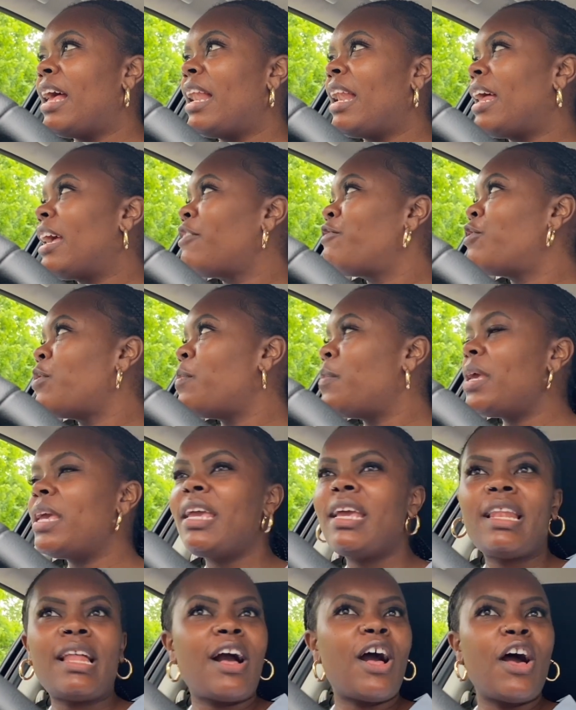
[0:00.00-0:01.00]
like for
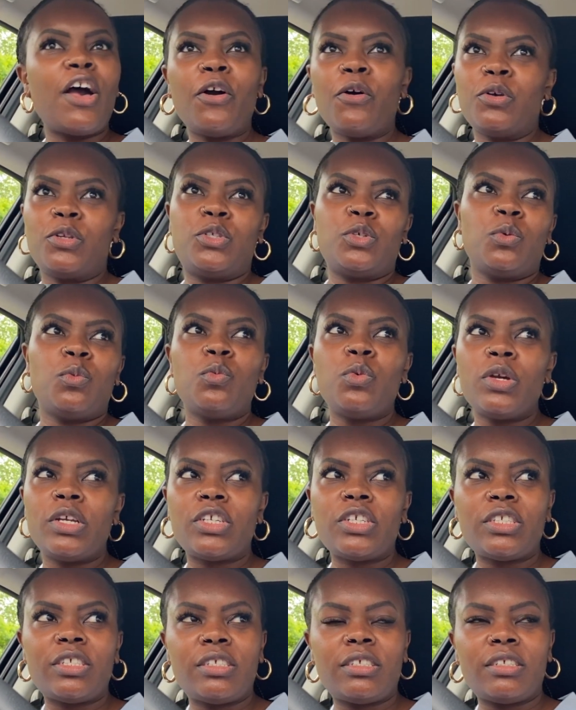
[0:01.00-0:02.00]
me like i also
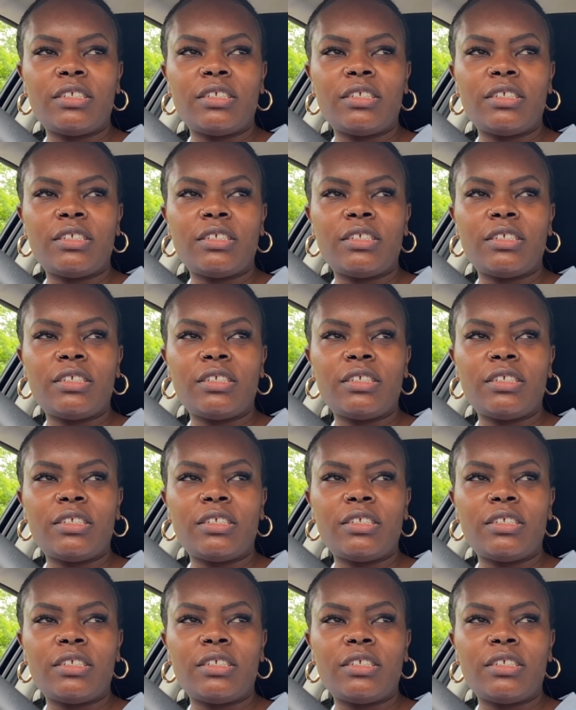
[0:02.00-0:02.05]
wished